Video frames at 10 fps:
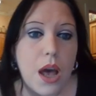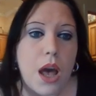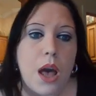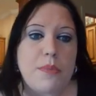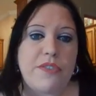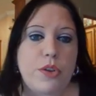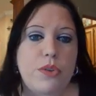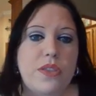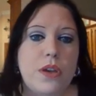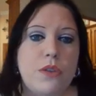If you
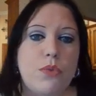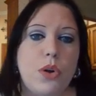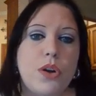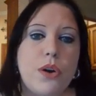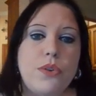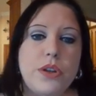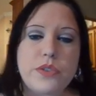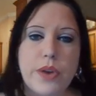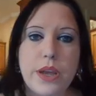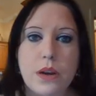need the enroll code,
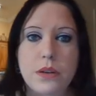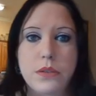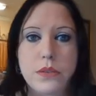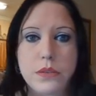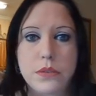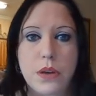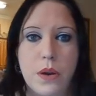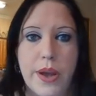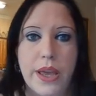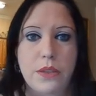it's right here.
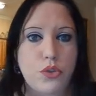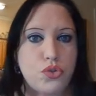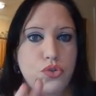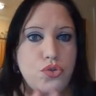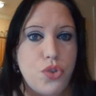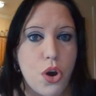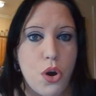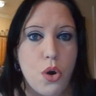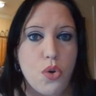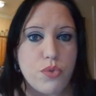All right. There's
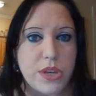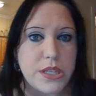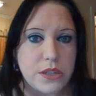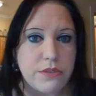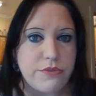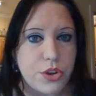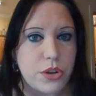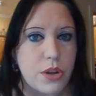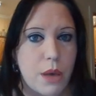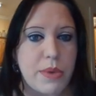no reason for you
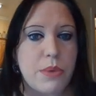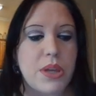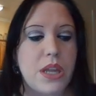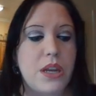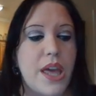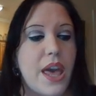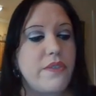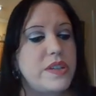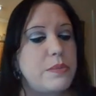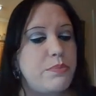to not be able to get into
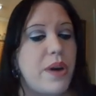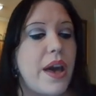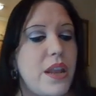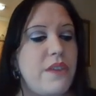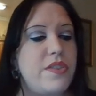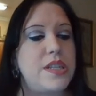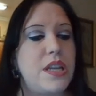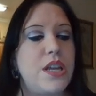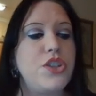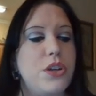Canvas, but if it's
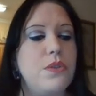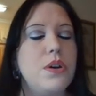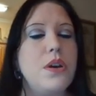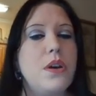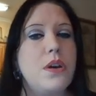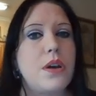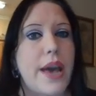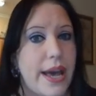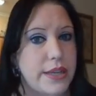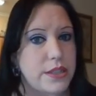an issue,
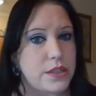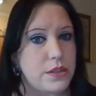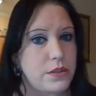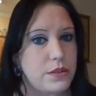ask.